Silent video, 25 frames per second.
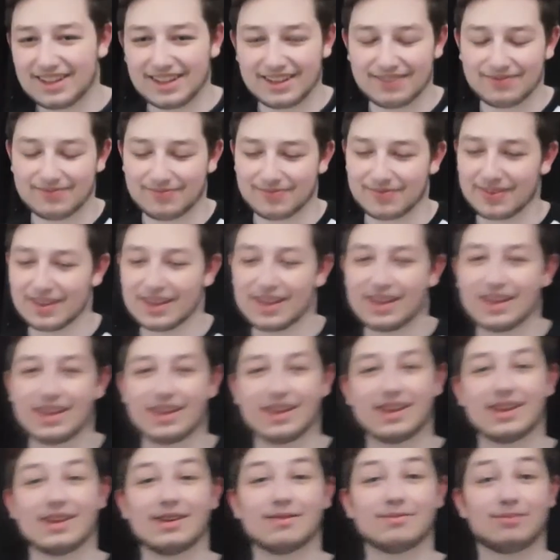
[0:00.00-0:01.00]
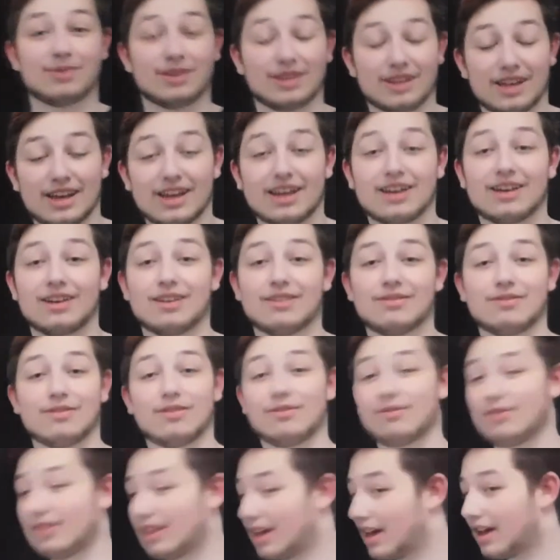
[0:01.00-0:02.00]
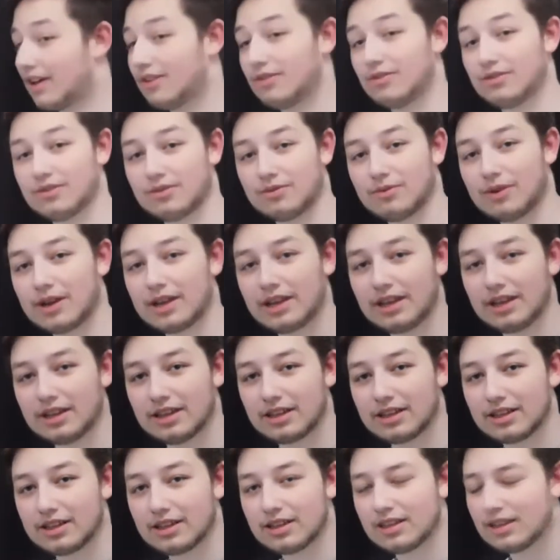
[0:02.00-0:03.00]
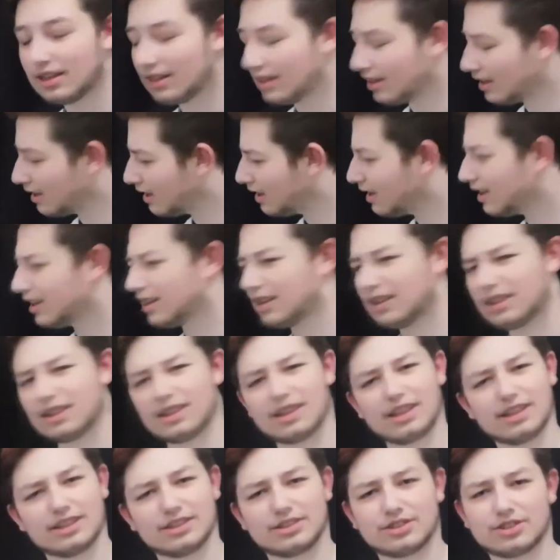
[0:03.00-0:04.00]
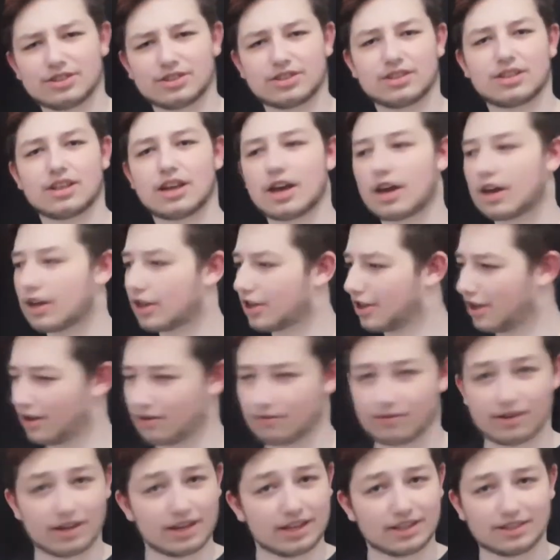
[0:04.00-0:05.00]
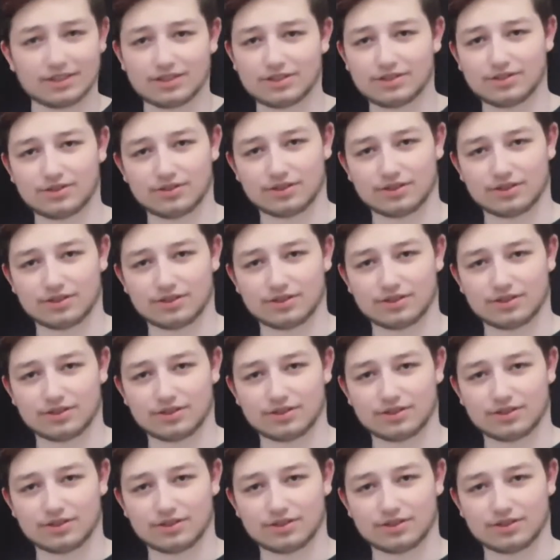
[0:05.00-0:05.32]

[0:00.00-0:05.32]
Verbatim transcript: but yeah, with that out of the way, let's just get right into